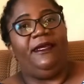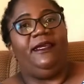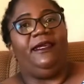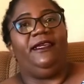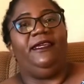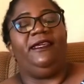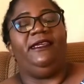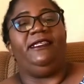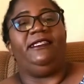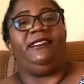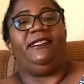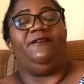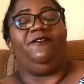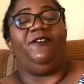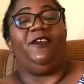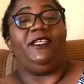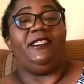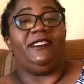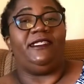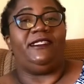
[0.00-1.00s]
He's the
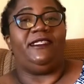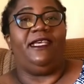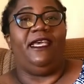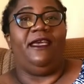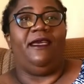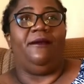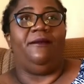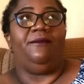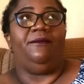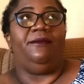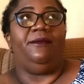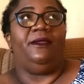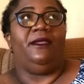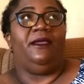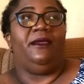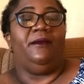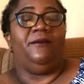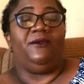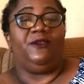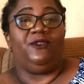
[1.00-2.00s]
first
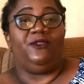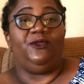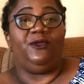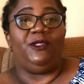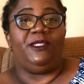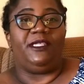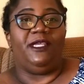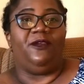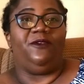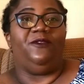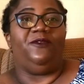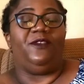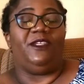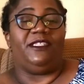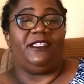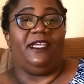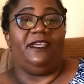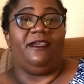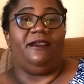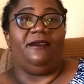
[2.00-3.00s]
producer who
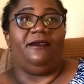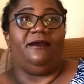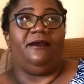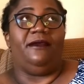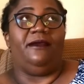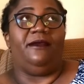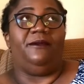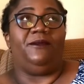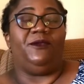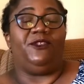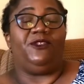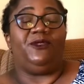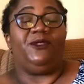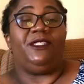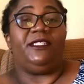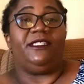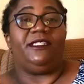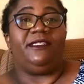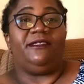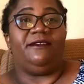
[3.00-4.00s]

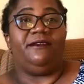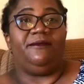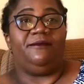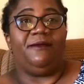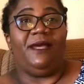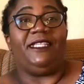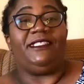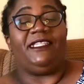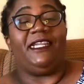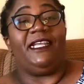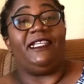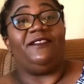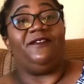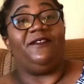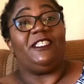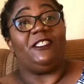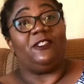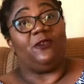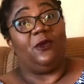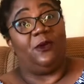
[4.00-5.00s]
produced Batra's
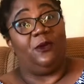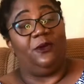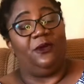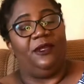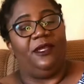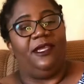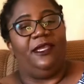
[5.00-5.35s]
song.